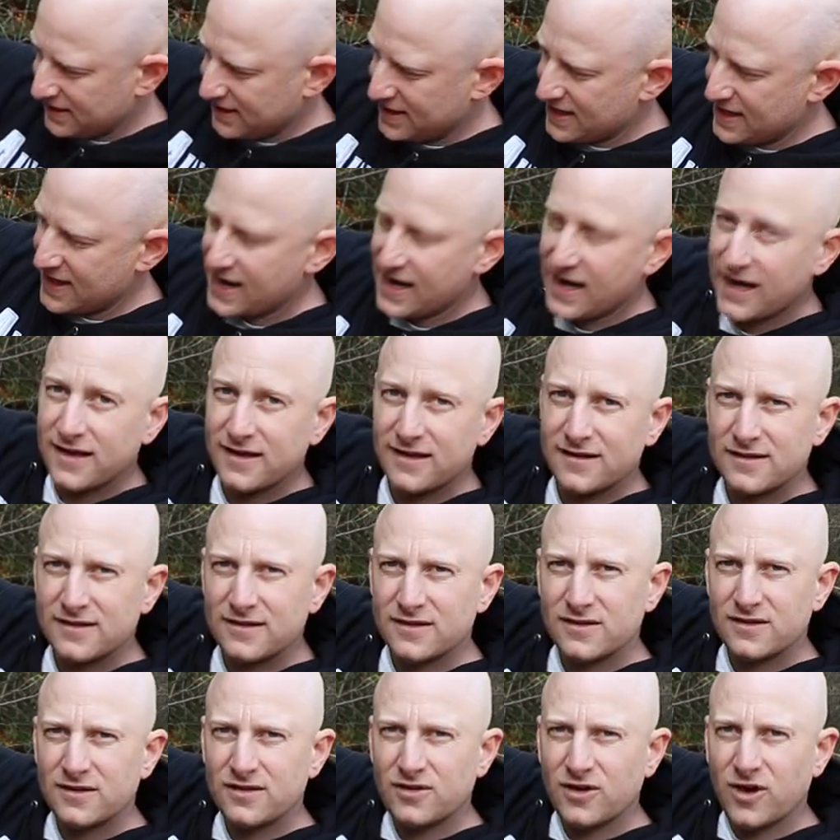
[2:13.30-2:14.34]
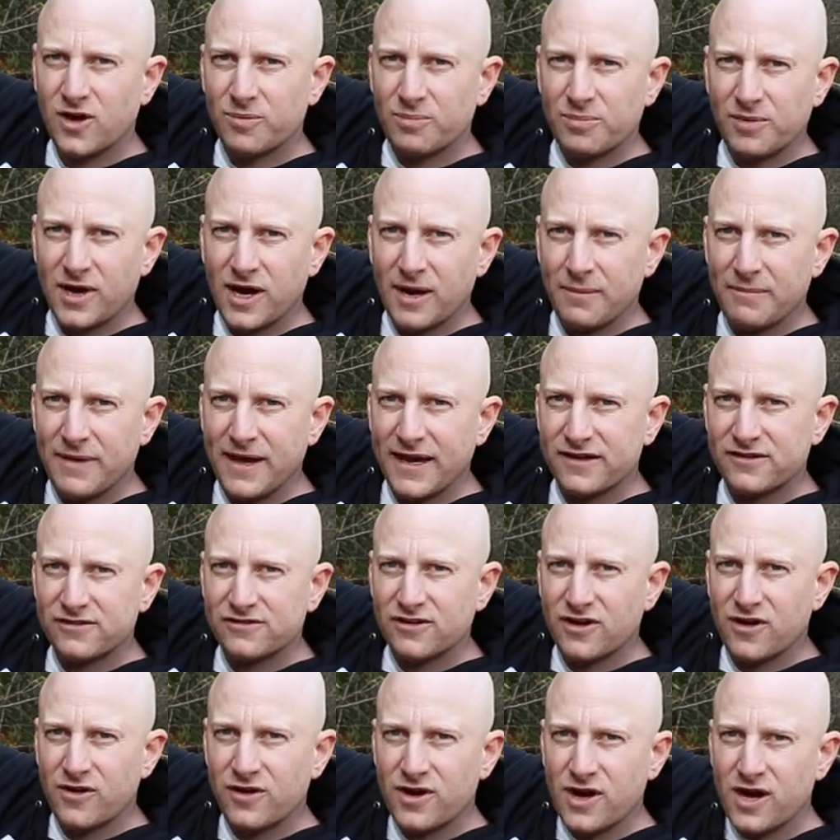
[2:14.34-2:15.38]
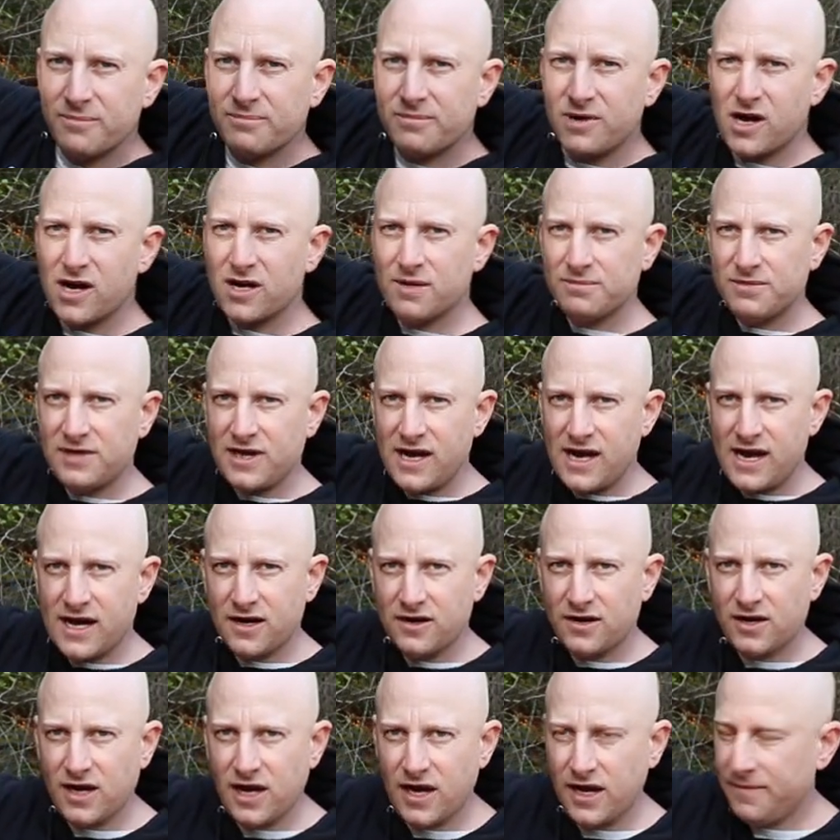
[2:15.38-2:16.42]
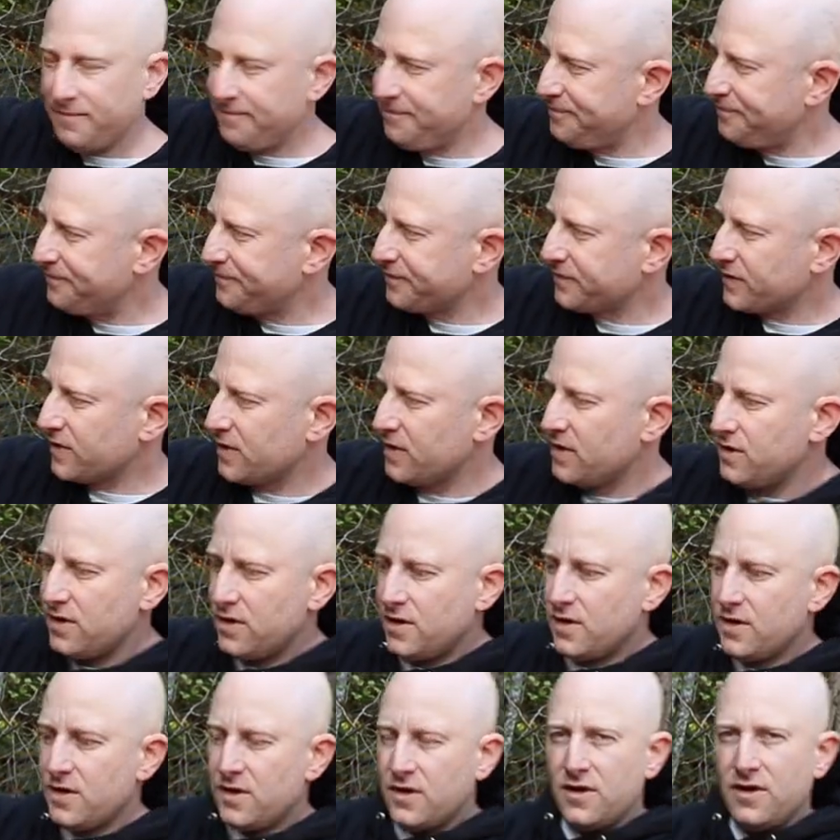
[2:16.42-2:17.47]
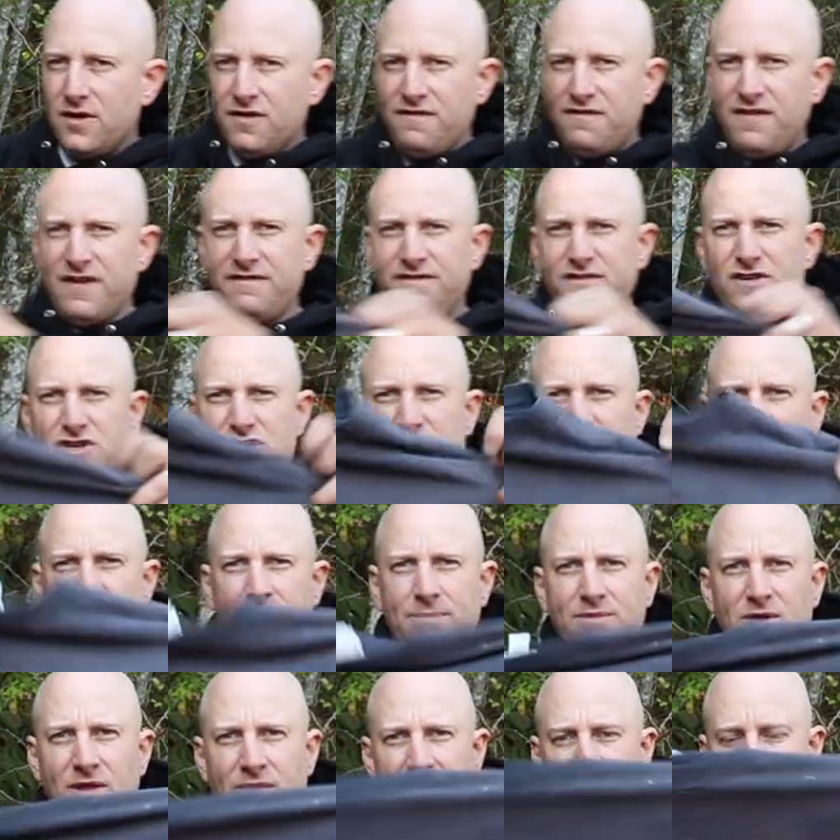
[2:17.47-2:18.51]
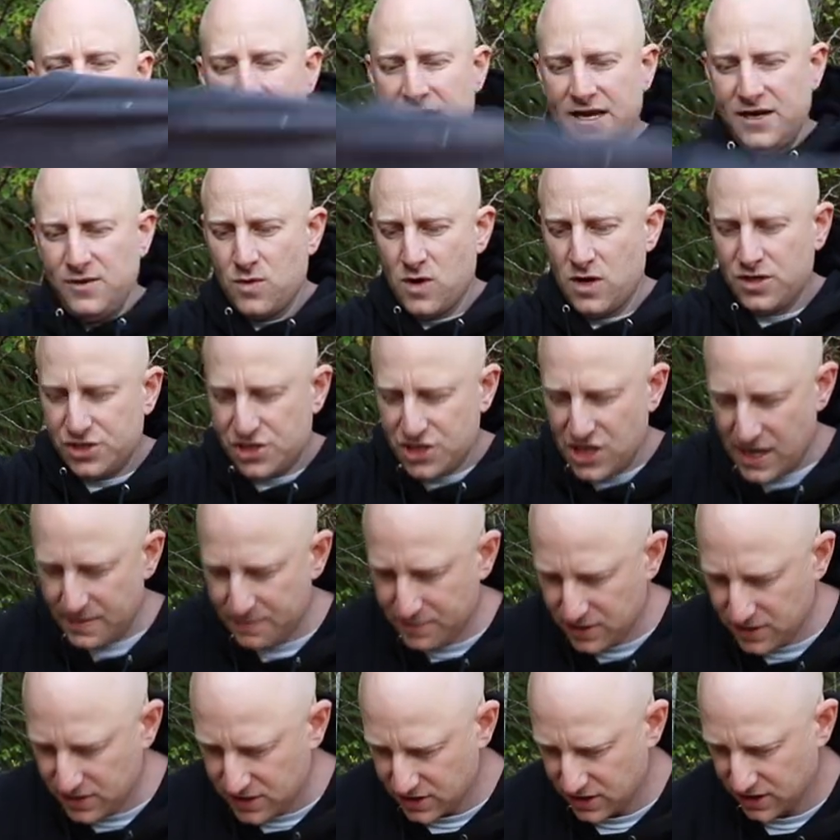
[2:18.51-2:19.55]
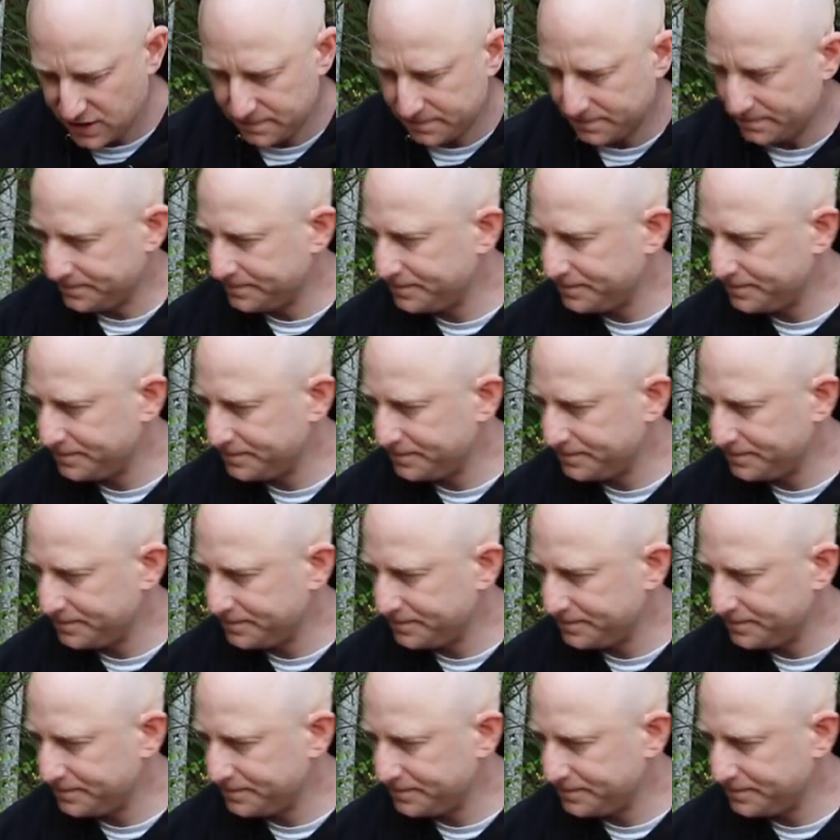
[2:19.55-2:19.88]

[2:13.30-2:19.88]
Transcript: the uh, dope Nutmeg sewn on bottom tag, okay? fifty shipped on the ninety-one Champion tee.